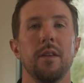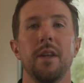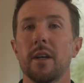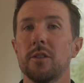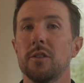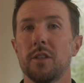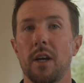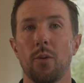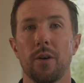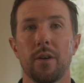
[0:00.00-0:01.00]
The next is
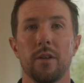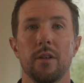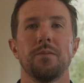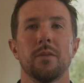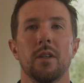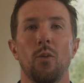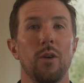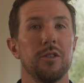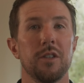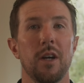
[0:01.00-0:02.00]
site work. What
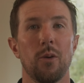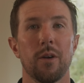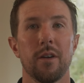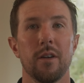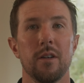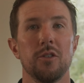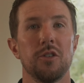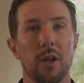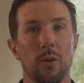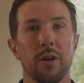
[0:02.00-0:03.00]
is site work?
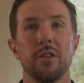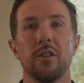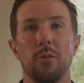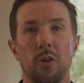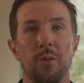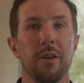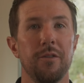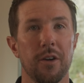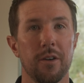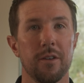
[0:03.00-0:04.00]
Site work is the movement of
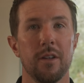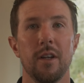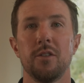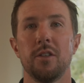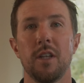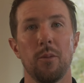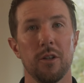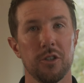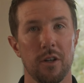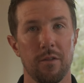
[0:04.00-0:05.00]
dirt. It's the
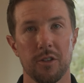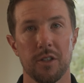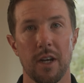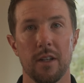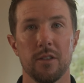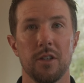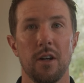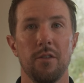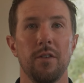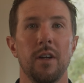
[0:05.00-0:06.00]
demolition of the site
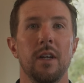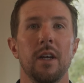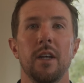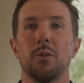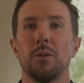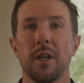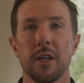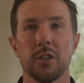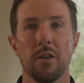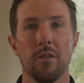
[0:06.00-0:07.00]
itself. It is
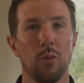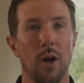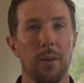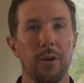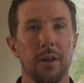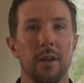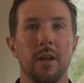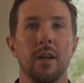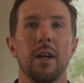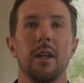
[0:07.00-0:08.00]
protection of the property.
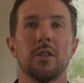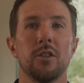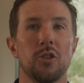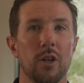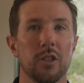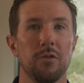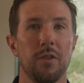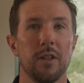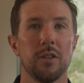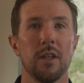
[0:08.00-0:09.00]
It's construction
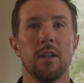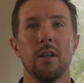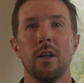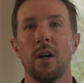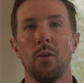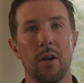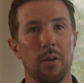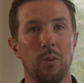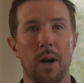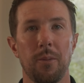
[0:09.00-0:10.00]
fencing around the
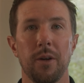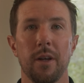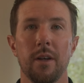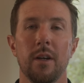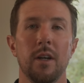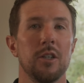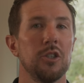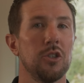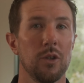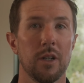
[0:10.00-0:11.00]
property, street